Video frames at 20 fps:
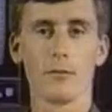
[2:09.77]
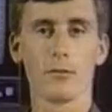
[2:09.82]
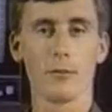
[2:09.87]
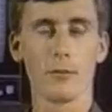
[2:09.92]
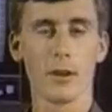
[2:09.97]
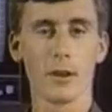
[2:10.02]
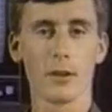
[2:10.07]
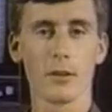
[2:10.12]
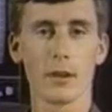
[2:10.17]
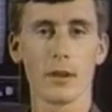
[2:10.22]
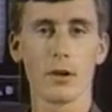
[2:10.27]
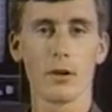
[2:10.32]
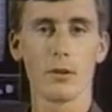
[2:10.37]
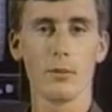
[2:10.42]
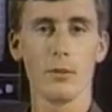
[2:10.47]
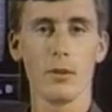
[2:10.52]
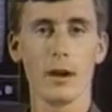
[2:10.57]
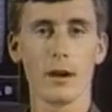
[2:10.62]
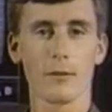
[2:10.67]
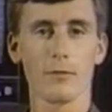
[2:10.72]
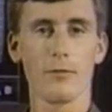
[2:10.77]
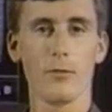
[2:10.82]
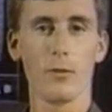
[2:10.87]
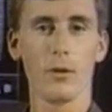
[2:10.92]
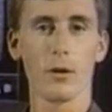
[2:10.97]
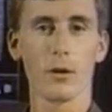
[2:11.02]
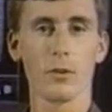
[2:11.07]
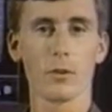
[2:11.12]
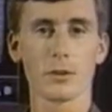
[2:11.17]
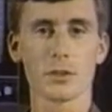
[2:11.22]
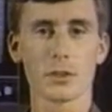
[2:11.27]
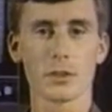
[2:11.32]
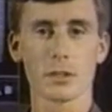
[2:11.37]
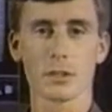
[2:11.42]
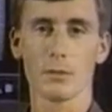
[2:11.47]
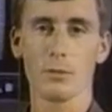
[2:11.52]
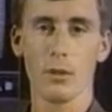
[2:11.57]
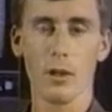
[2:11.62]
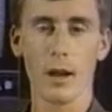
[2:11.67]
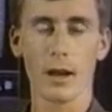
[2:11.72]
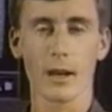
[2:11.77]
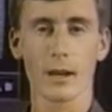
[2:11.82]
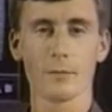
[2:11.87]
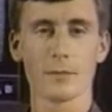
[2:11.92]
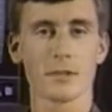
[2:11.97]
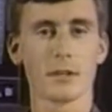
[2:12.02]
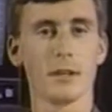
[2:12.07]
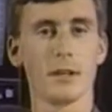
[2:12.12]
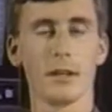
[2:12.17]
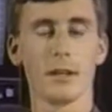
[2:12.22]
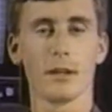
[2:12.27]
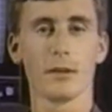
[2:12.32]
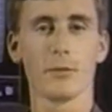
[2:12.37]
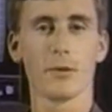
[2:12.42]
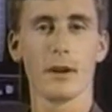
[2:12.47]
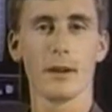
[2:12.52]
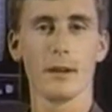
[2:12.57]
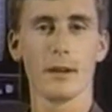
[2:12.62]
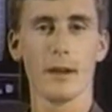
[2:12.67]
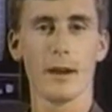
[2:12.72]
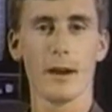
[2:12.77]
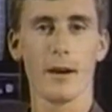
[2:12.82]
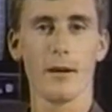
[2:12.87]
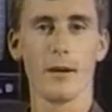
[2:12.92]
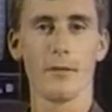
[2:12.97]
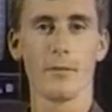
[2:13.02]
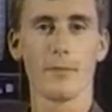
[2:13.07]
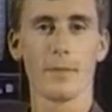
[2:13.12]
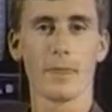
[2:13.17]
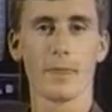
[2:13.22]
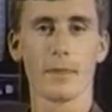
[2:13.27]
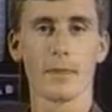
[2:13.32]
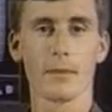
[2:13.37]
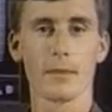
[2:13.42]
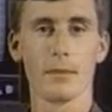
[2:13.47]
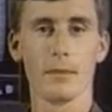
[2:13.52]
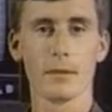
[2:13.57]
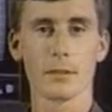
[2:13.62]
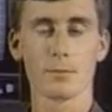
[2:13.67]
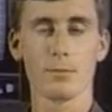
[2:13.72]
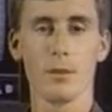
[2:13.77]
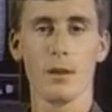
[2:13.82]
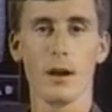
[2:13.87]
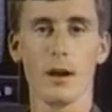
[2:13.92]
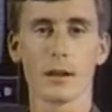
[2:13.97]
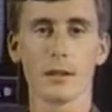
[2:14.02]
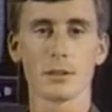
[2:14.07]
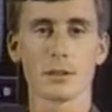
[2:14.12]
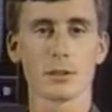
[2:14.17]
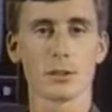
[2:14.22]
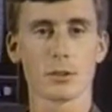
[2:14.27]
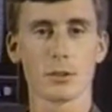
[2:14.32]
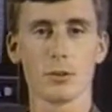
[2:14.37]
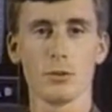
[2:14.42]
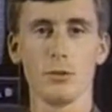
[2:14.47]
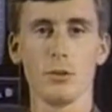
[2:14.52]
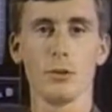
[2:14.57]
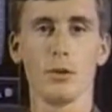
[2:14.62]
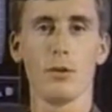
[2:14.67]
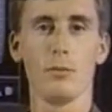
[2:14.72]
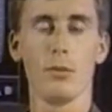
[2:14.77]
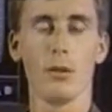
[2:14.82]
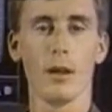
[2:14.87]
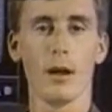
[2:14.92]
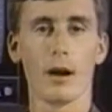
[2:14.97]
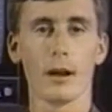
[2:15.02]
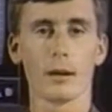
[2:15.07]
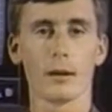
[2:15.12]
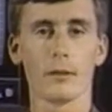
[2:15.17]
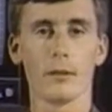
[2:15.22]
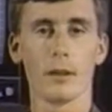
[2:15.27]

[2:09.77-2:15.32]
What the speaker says: From there they go to block 4, which is the block I'm sitting in right now. This block is the studio block.